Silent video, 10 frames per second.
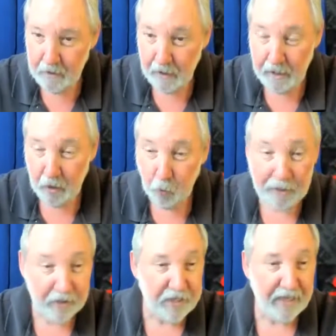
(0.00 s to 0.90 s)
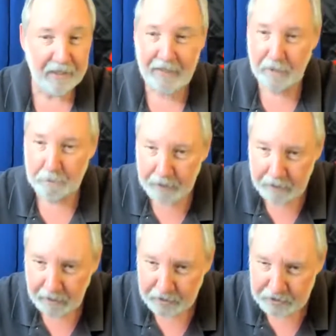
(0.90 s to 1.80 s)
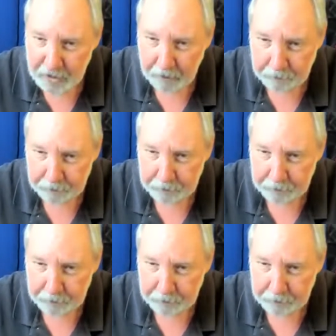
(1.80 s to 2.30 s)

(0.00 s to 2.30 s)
Uh, when are you taking that, bud? Let us know.